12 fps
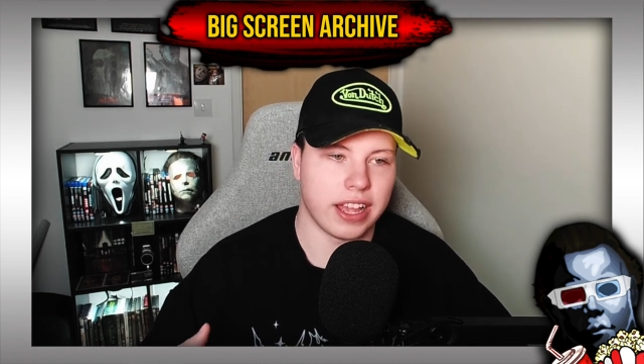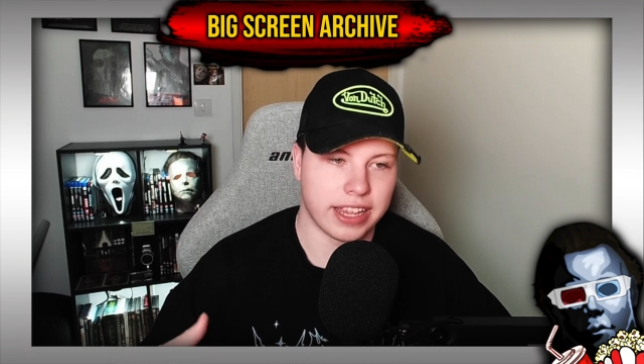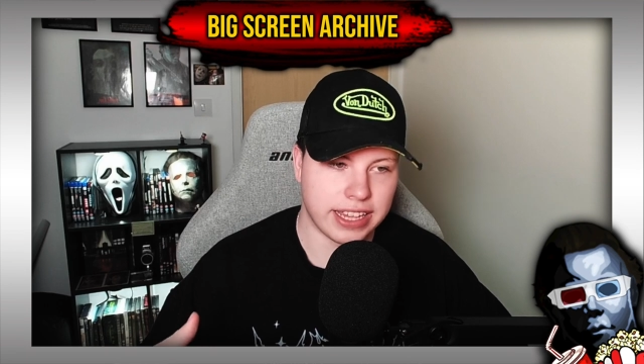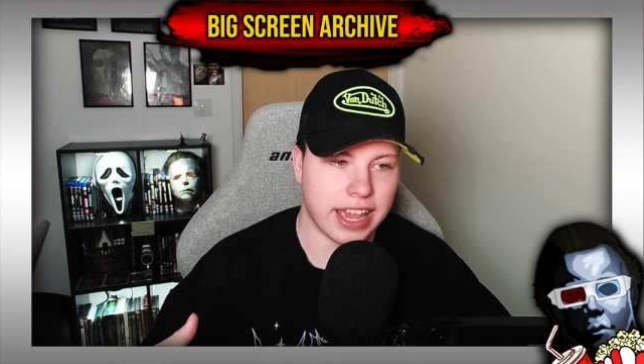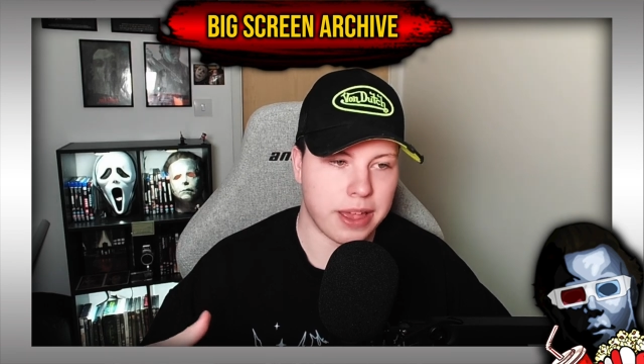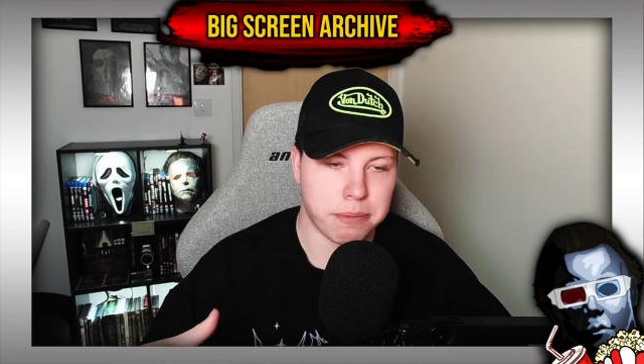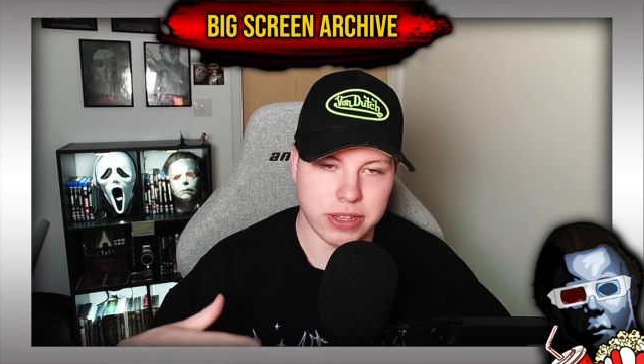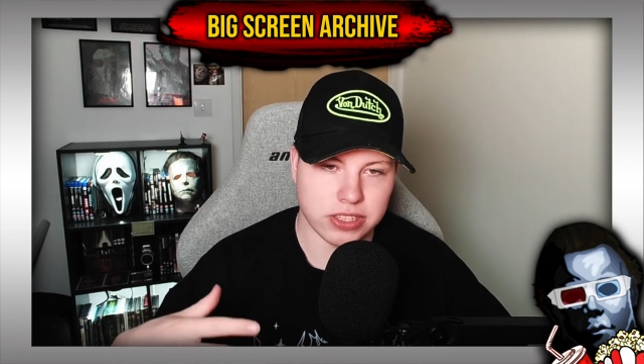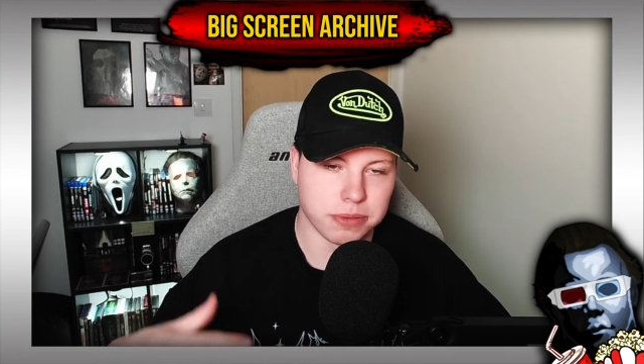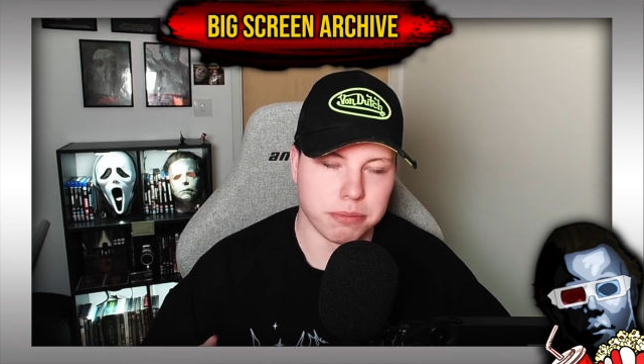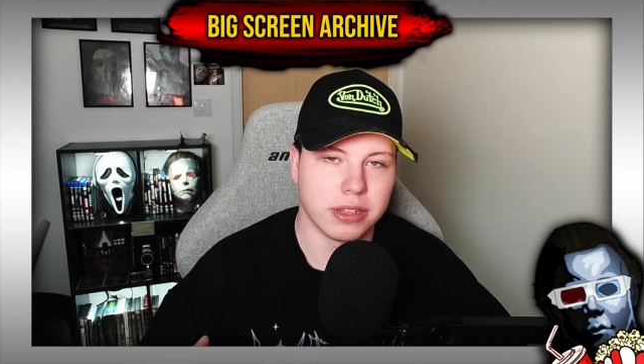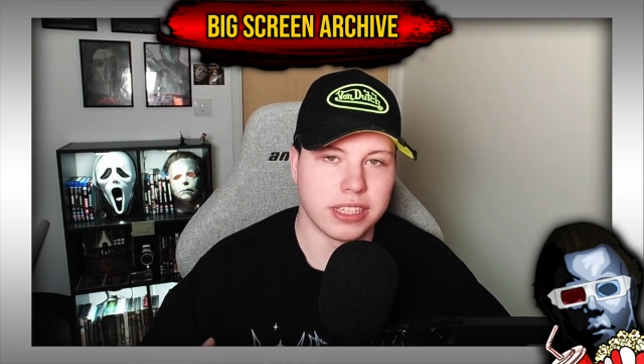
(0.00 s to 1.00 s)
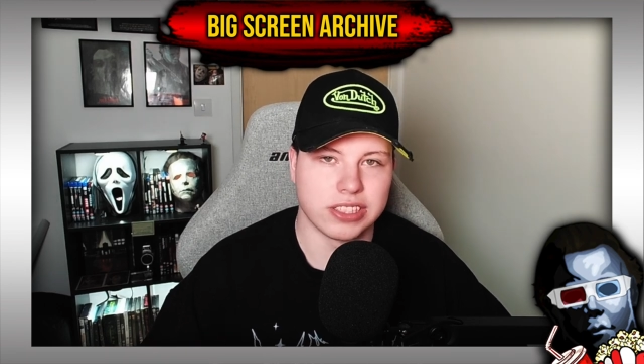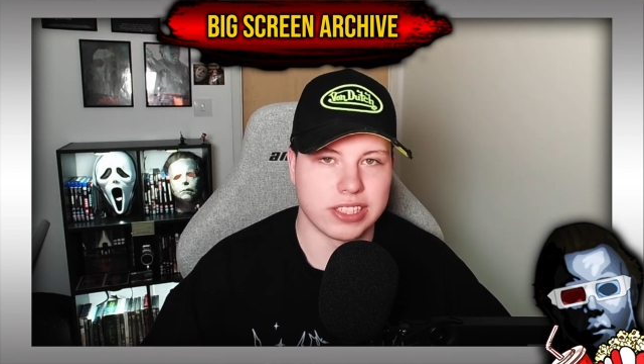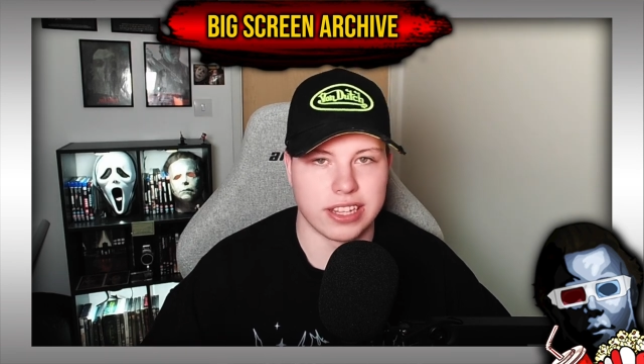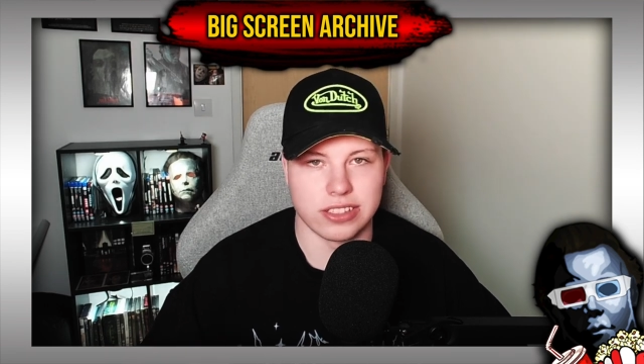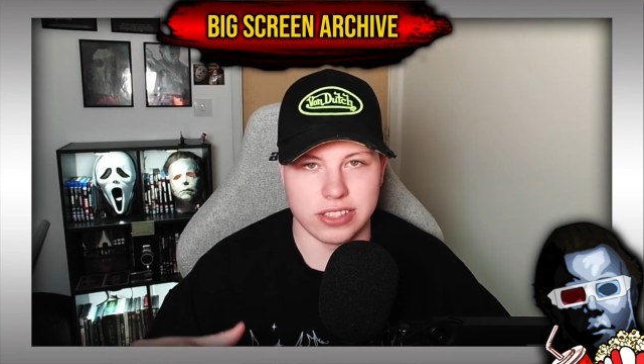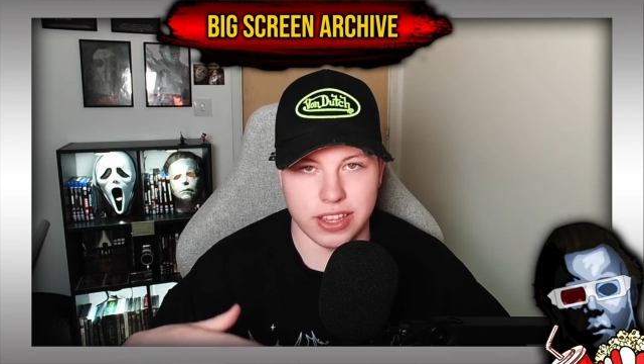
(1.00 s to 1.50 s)
Like, yeah, it makes complete
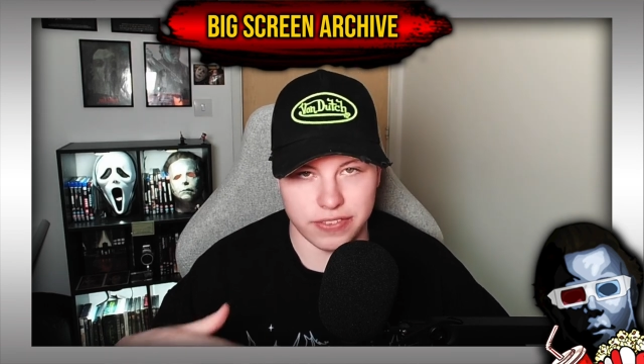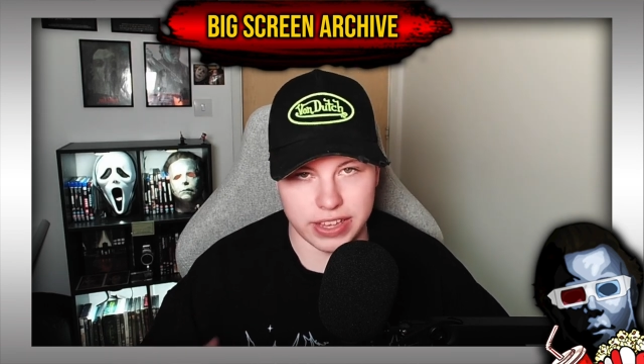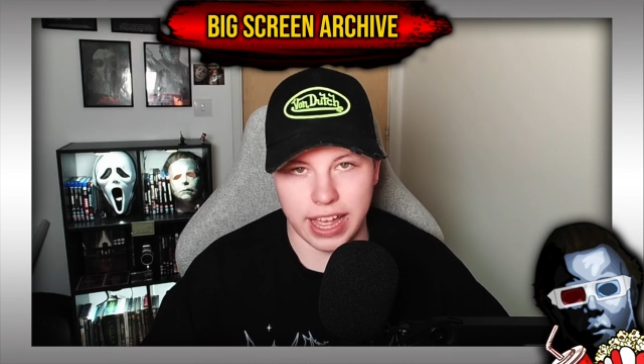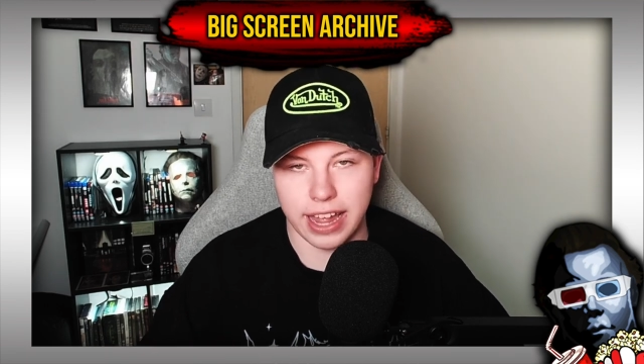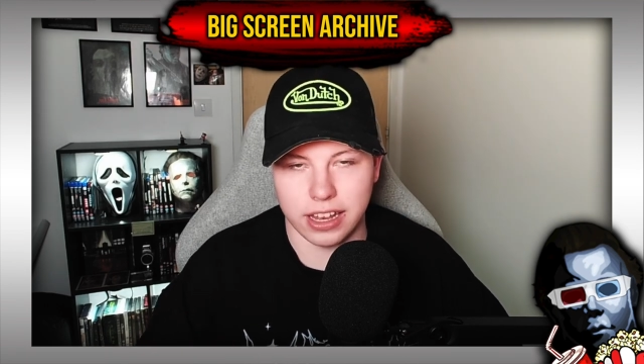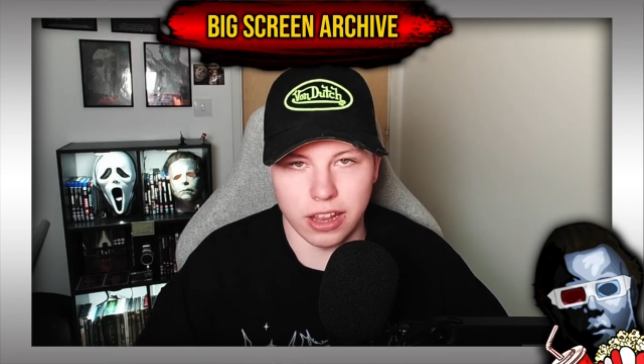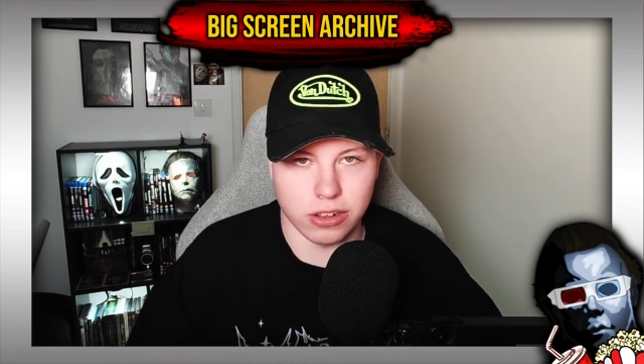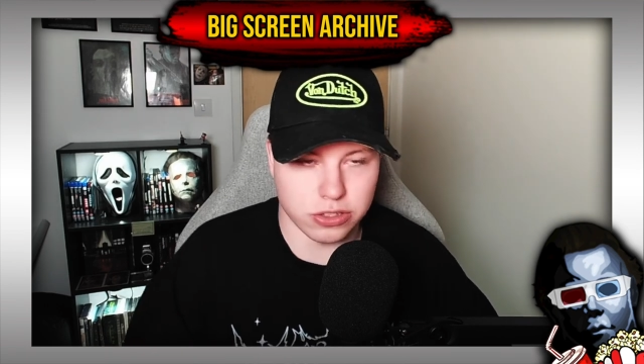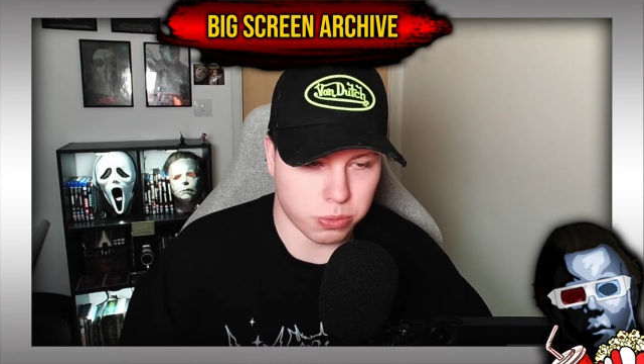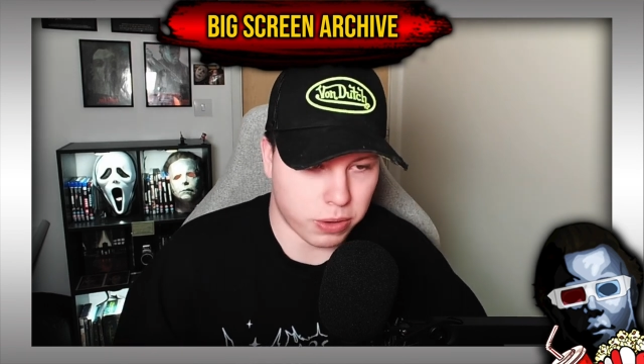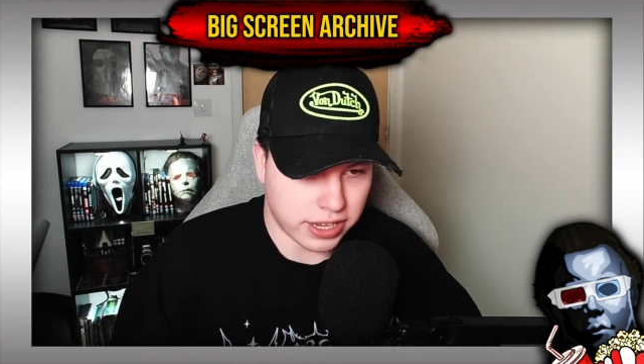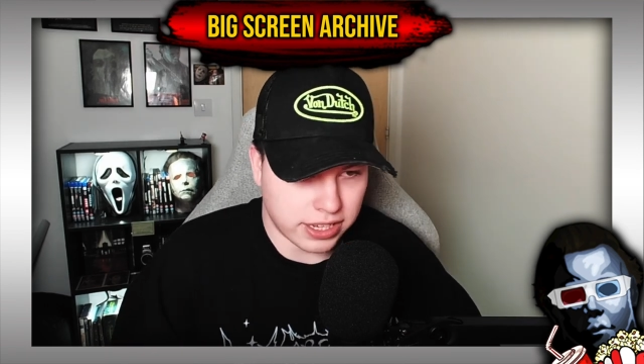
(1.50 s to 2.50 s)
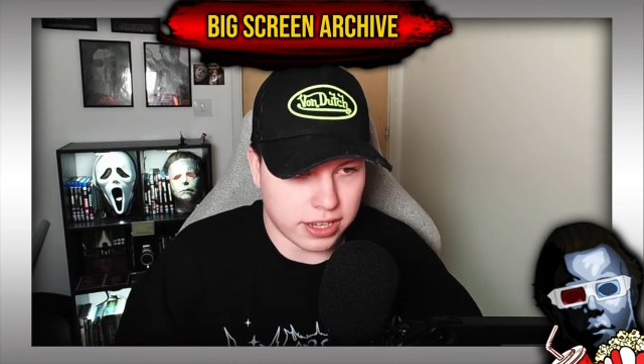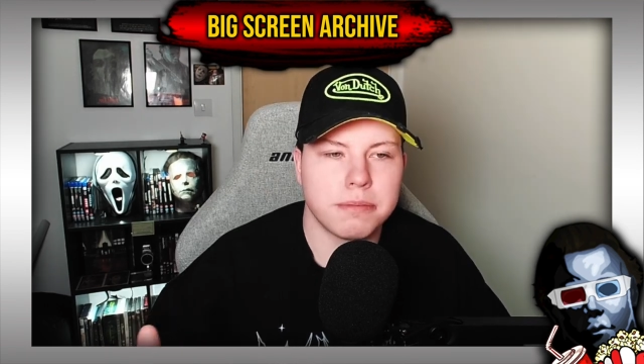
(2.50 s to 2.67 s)
sense if he had lost weight.